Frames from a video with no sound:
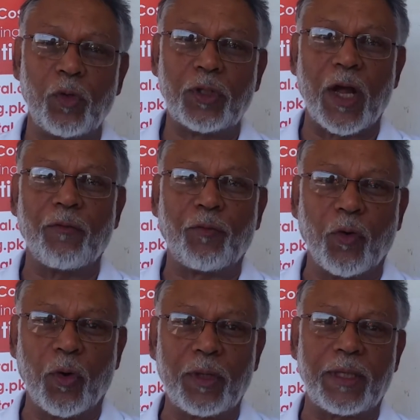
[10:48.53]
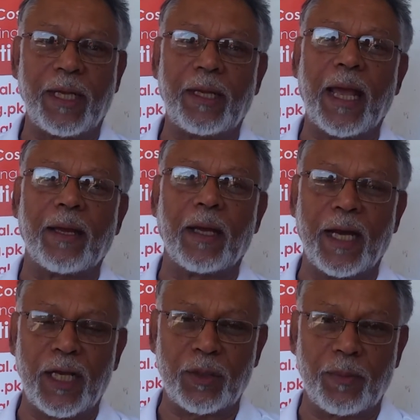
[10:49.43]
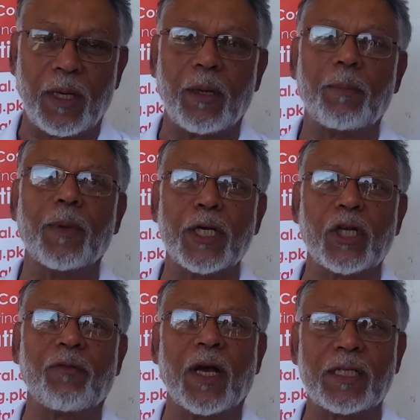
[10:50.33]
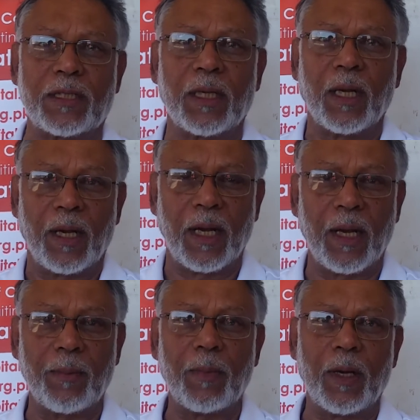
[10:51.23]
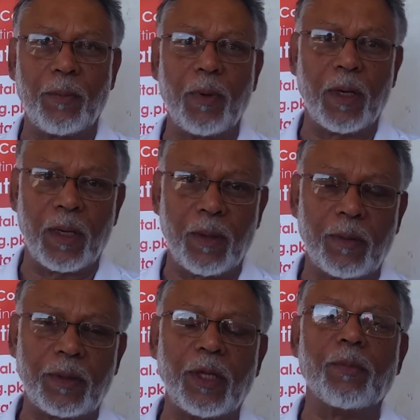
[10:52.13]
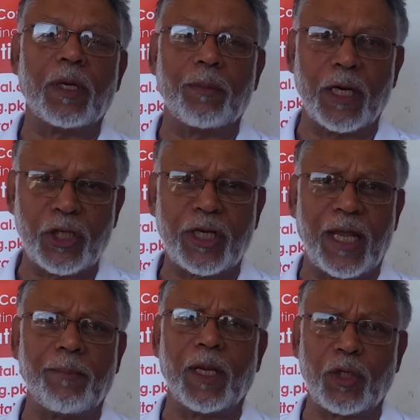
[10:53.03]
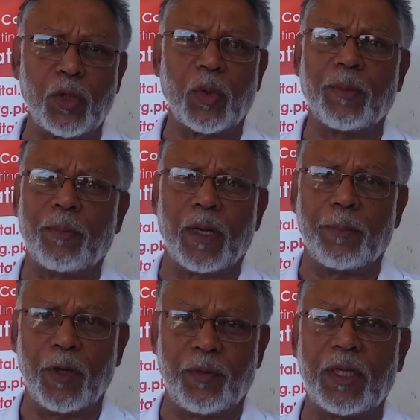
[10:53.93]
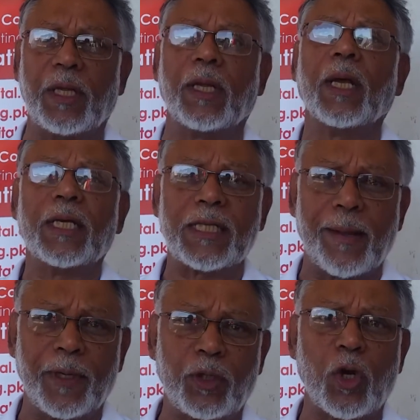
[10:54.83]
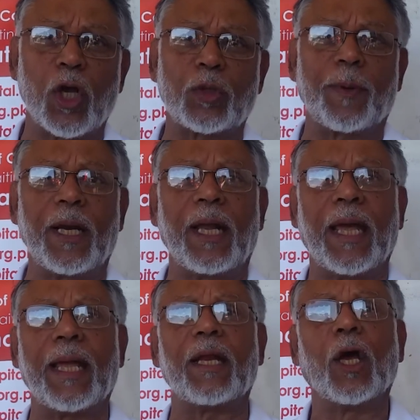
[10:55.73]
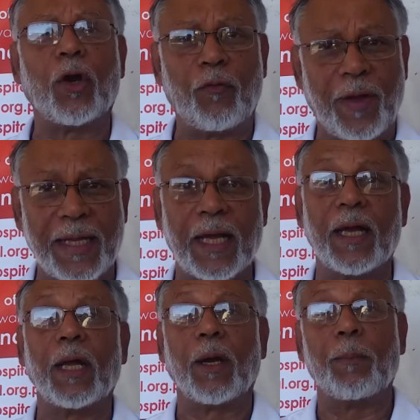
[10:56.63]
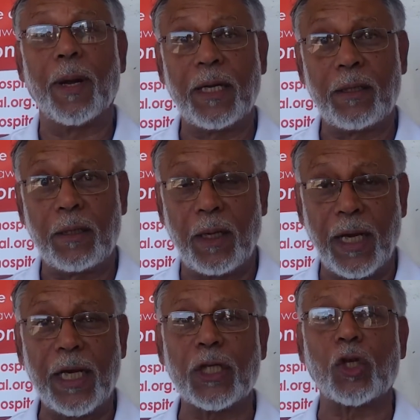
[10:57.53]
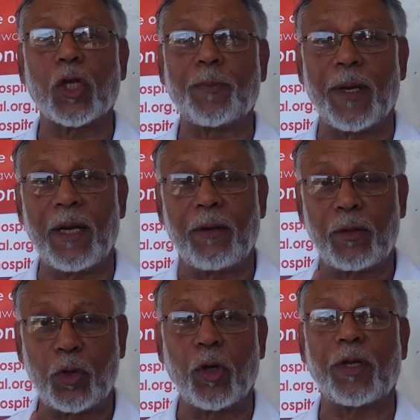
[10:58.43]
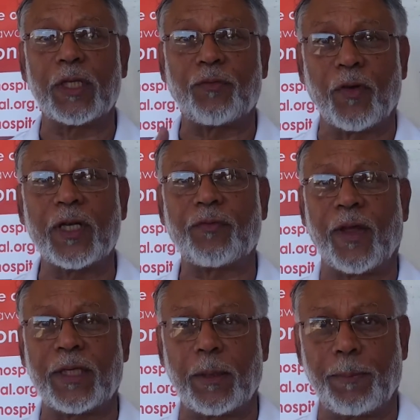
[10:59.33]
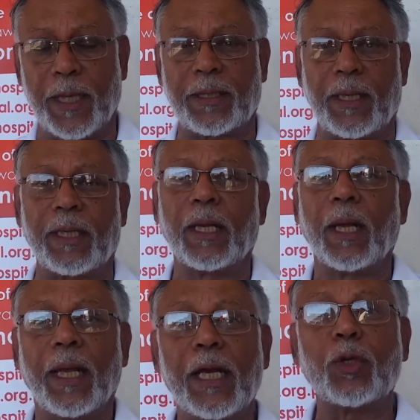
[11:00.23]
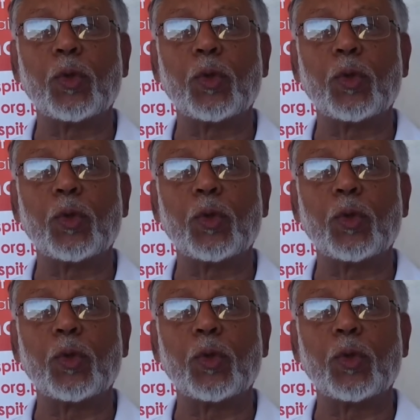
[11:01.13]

2004, the merger was the merger came into between the Islamic Hospital and Rufada. But Indus Hospital took his first patient in